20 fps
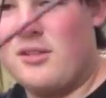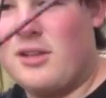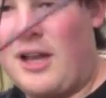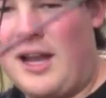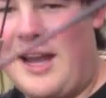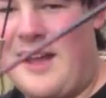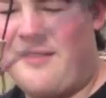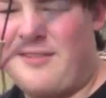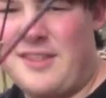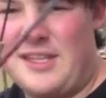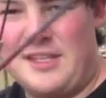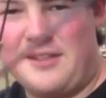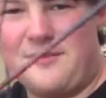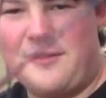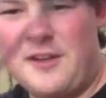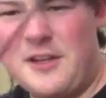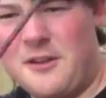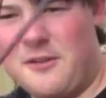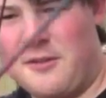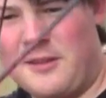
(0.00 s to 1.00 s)
I have these
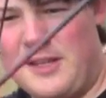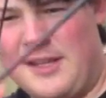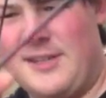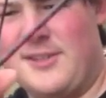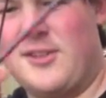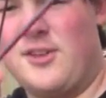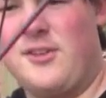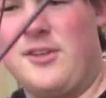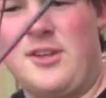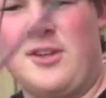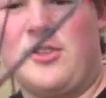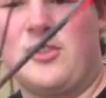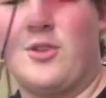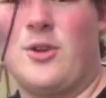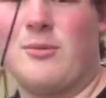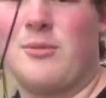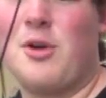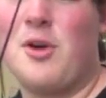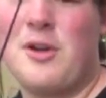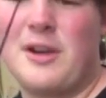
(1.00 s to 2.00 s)
finger things on here, so
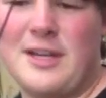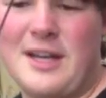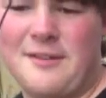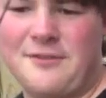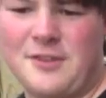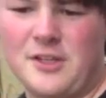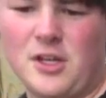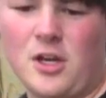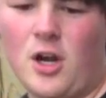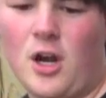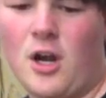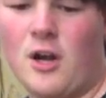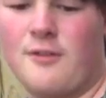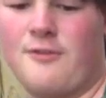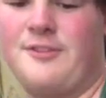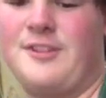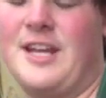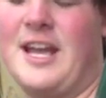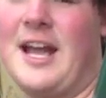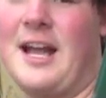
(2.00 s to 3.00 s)
I'm going to have to
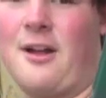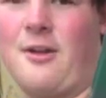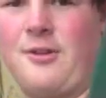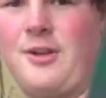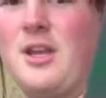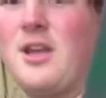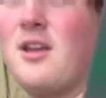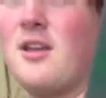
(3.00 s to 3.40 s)
carve down